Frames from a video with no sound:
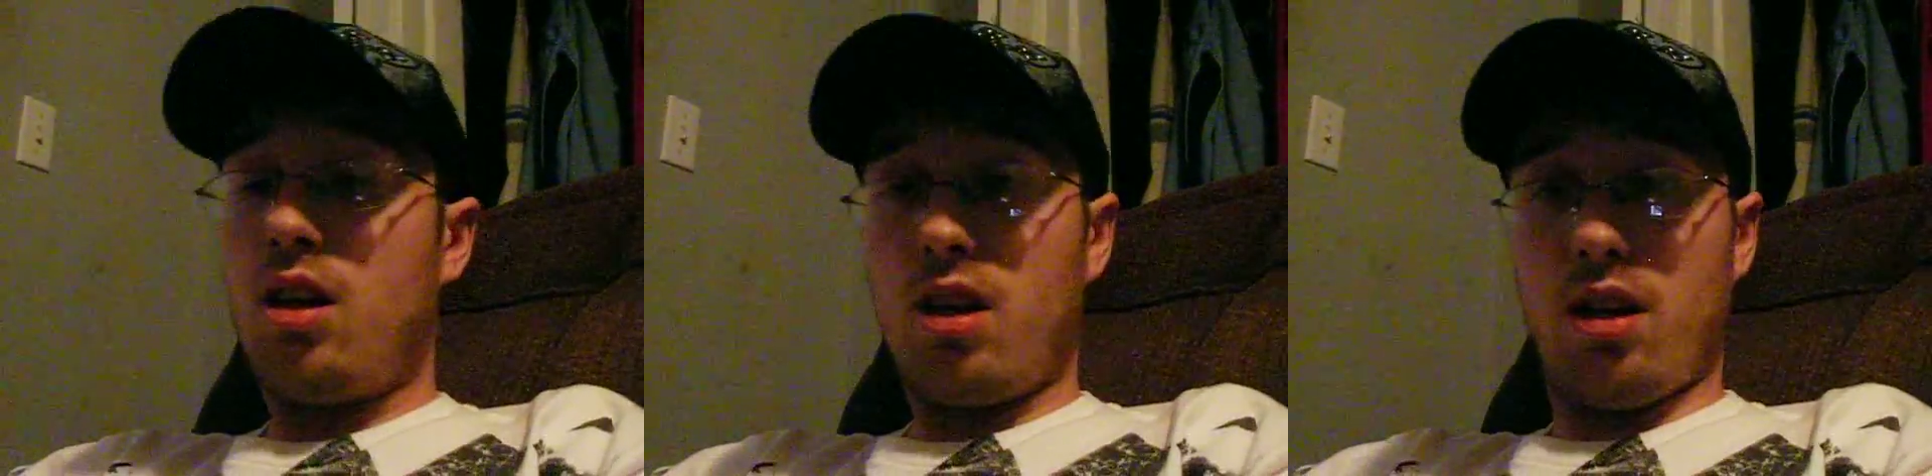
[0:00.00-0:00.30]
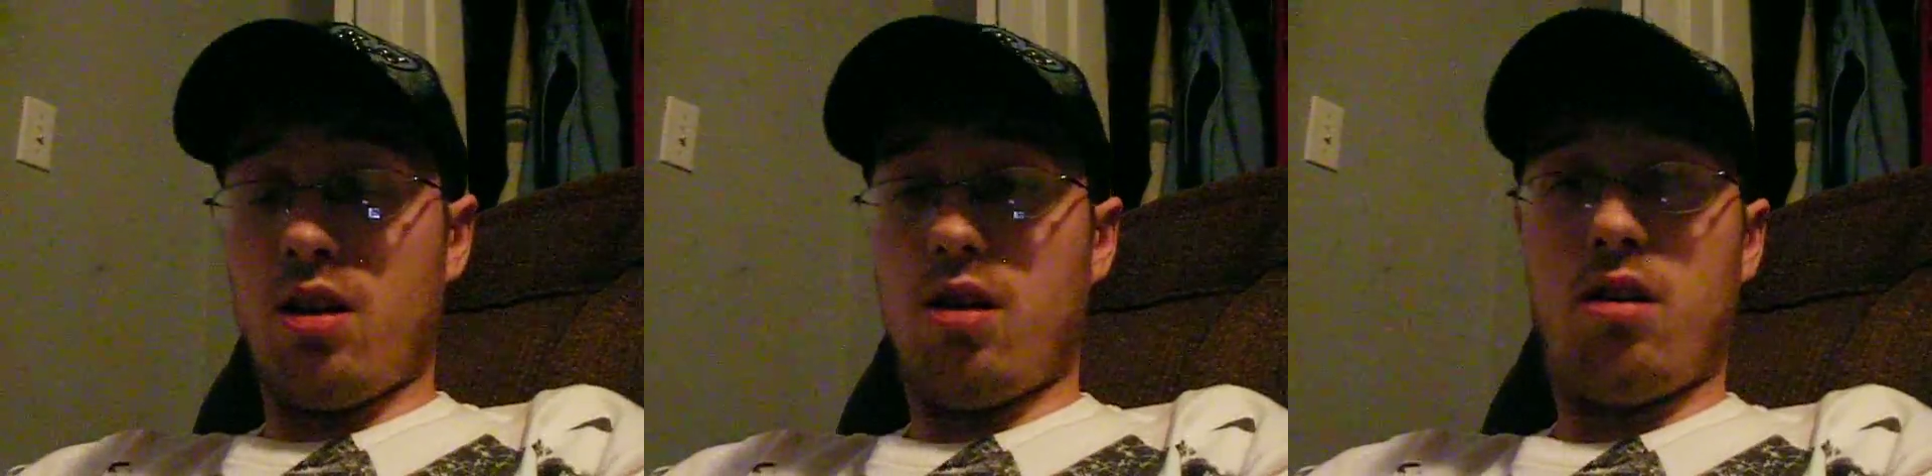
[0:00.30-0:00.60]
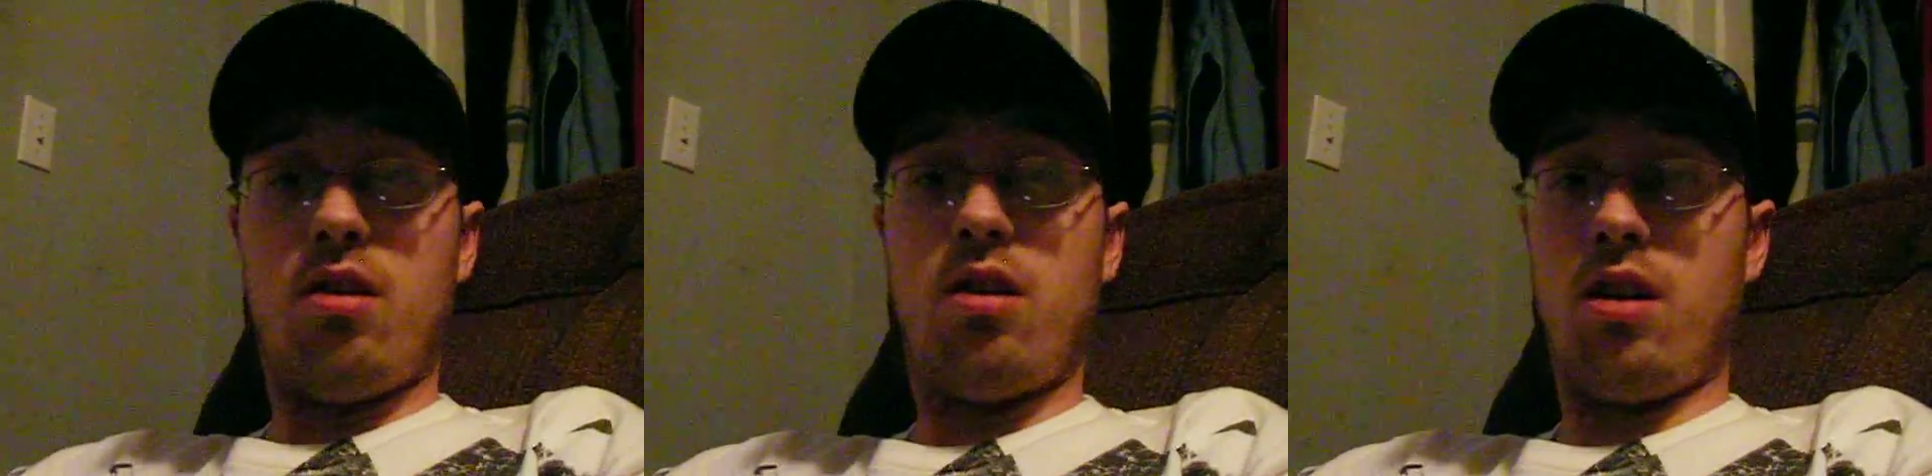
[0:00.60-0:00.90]
you know.
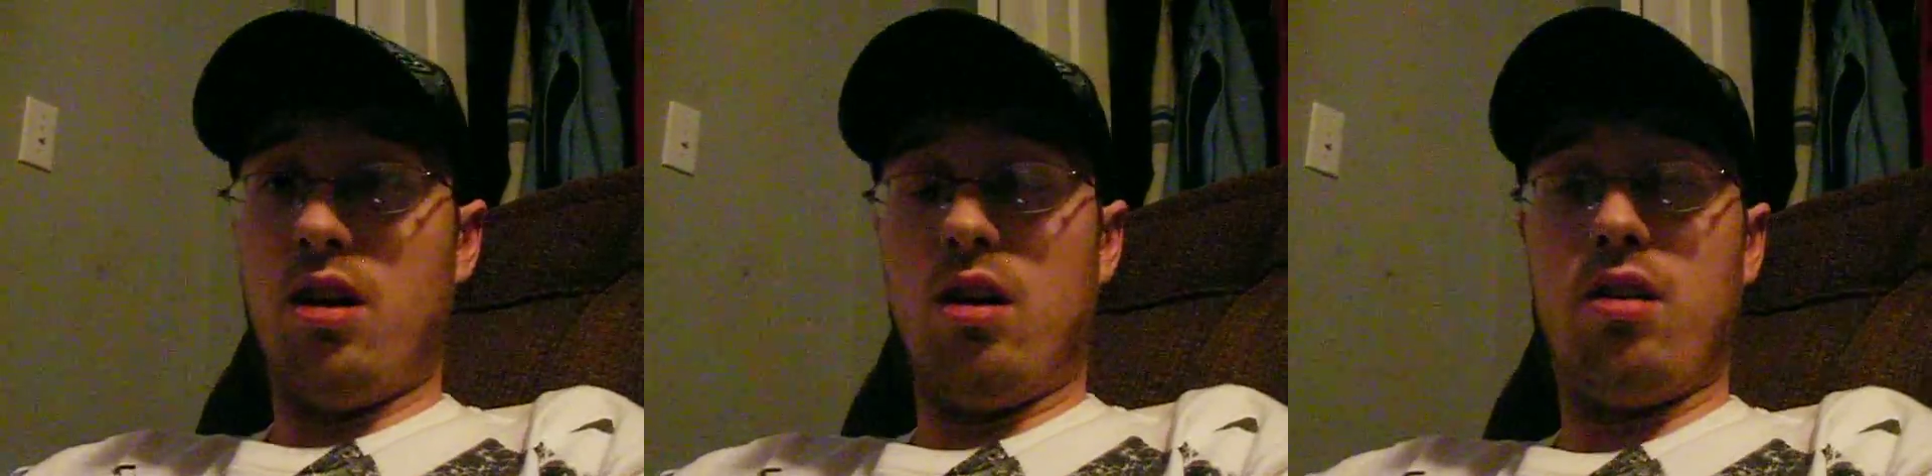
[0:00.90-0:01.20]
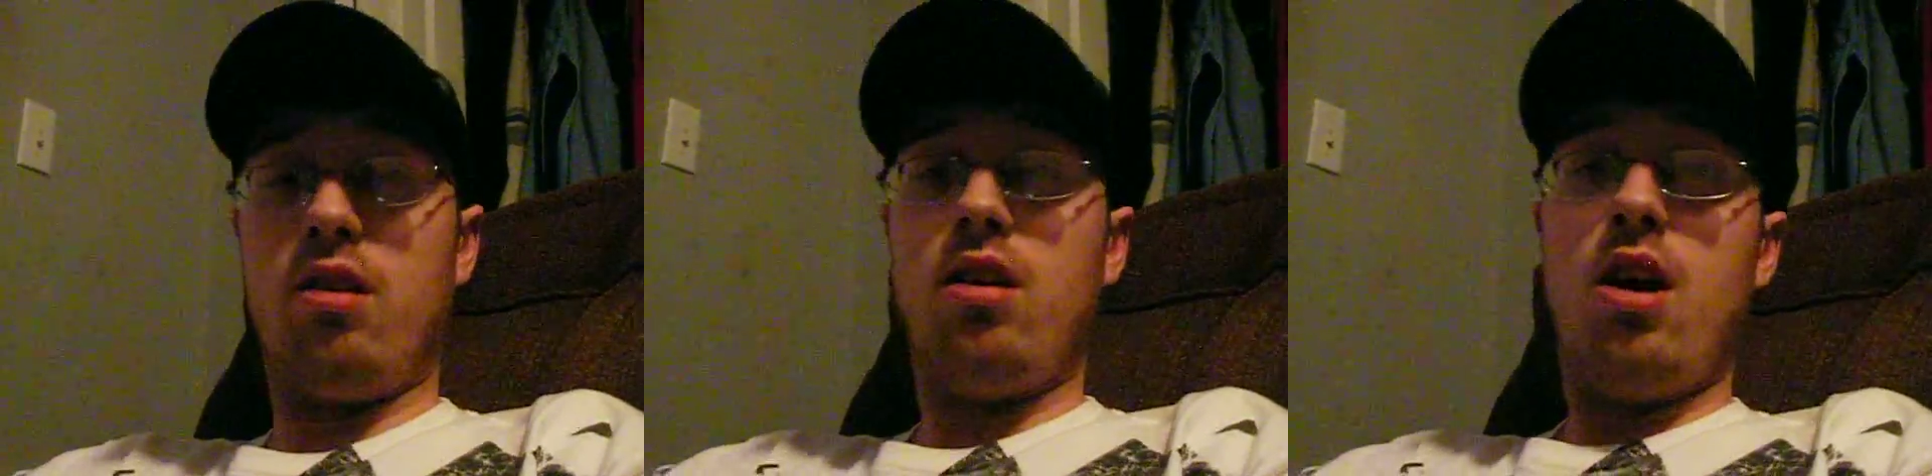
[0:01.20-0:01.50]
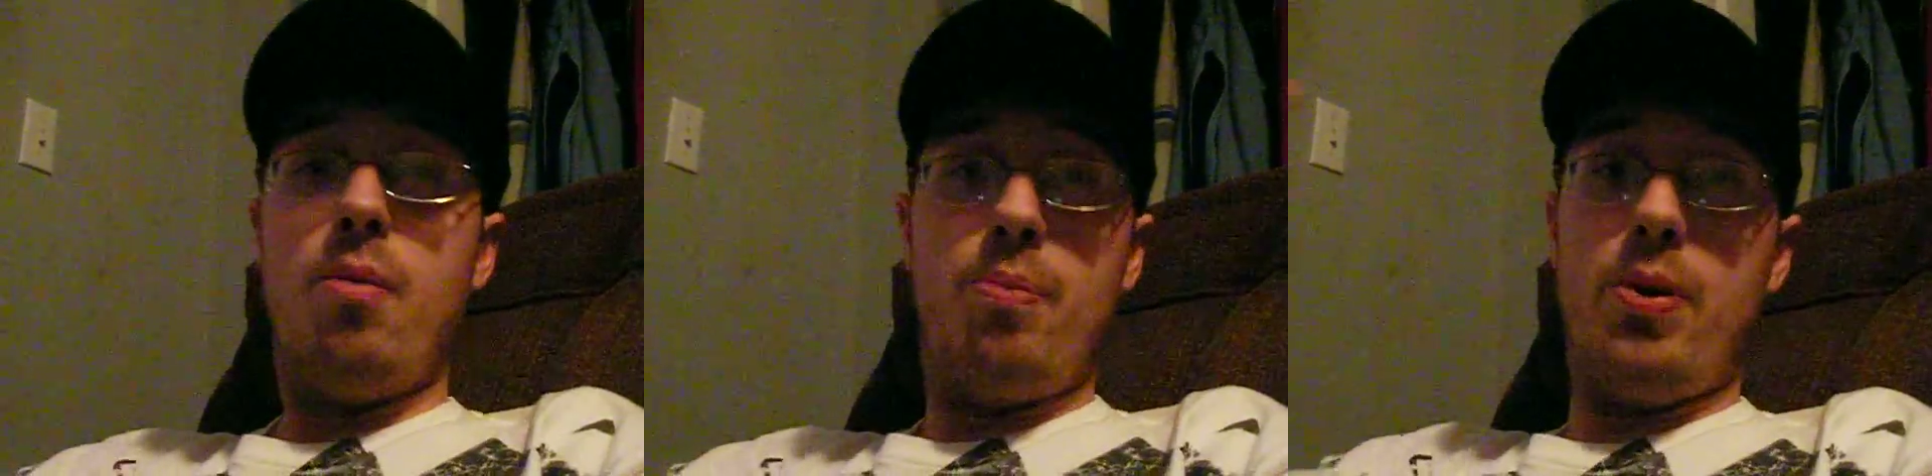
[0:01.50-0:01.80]
You know.
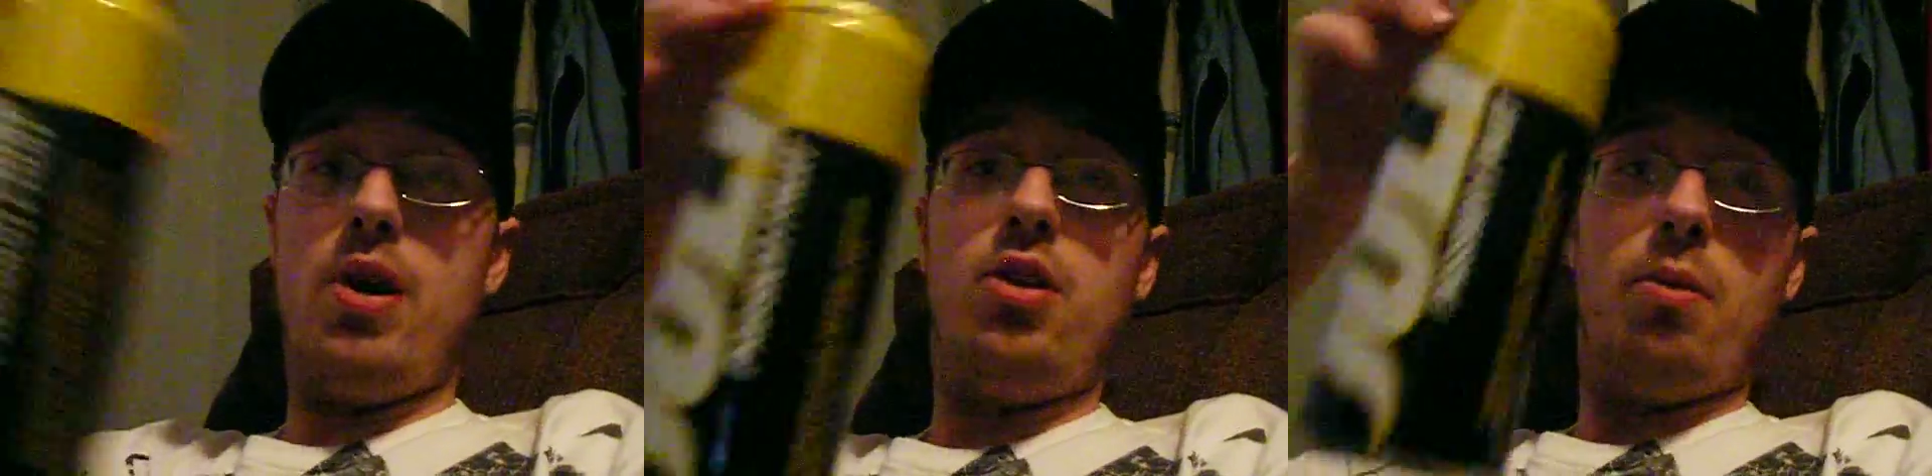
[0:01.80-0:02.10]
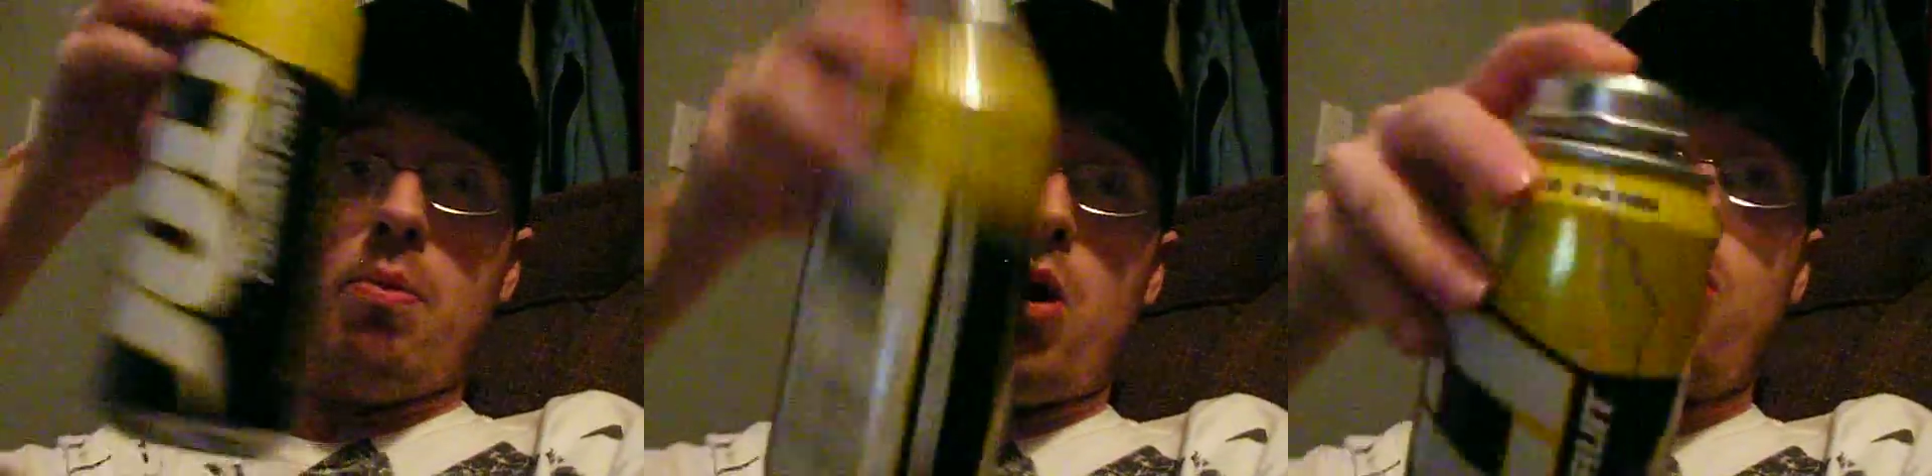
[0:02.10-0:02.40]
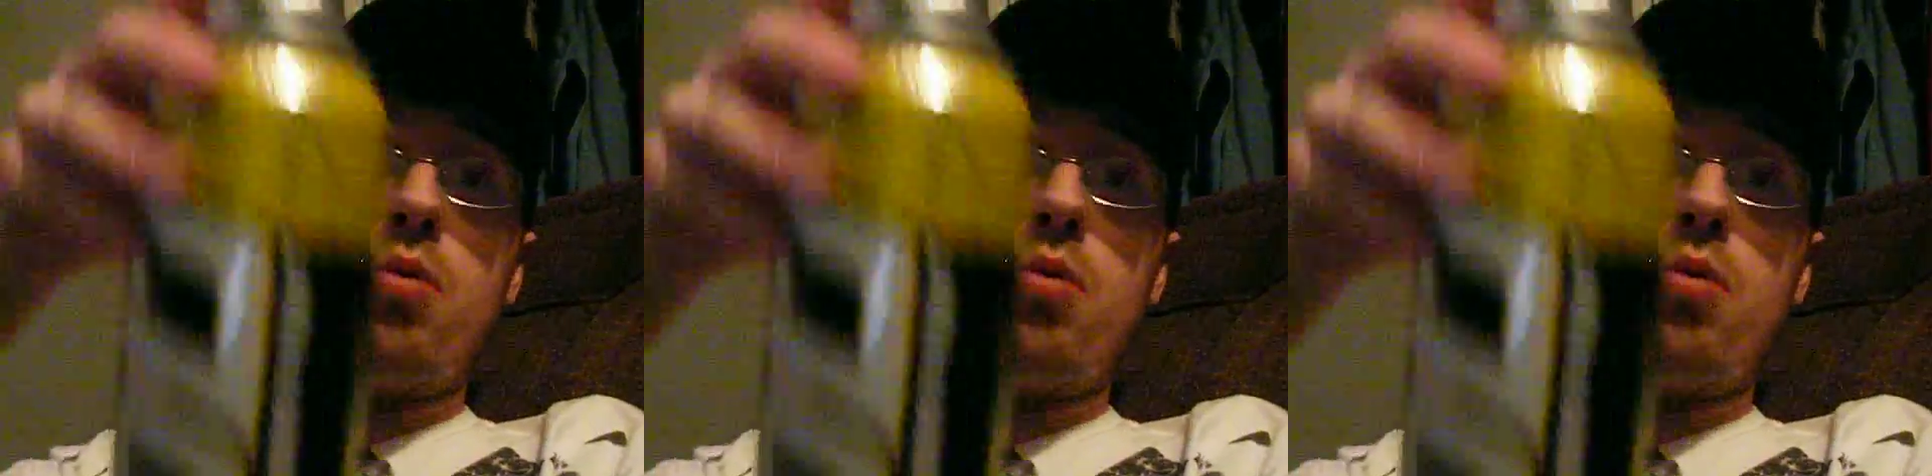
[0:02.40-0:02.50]
But their motor